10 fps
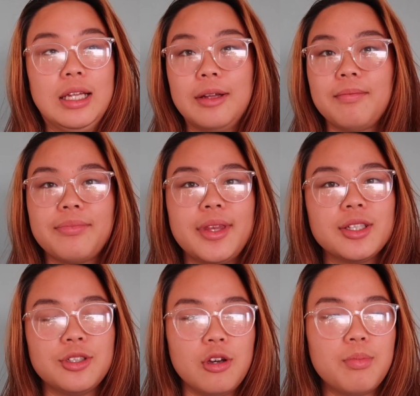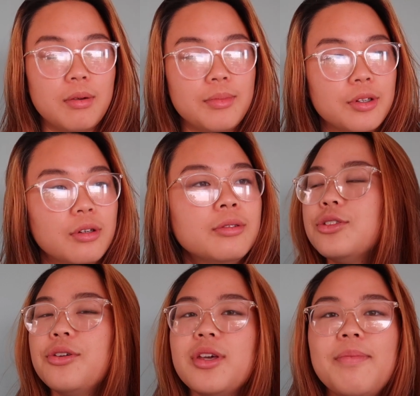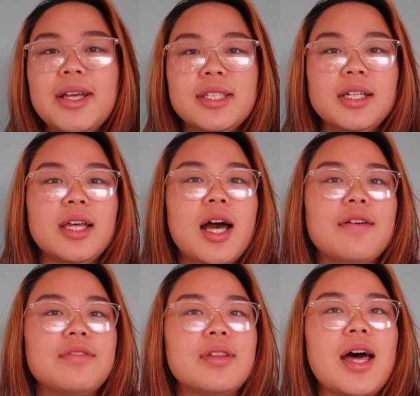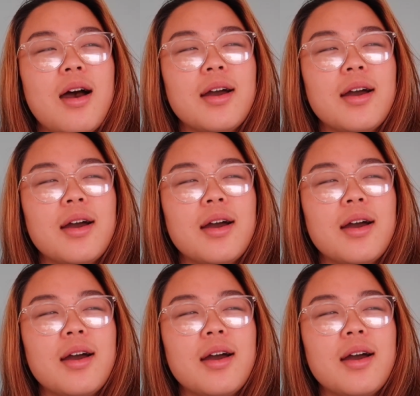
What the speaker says: Like, that's no problem at all. So yeah, basically after that,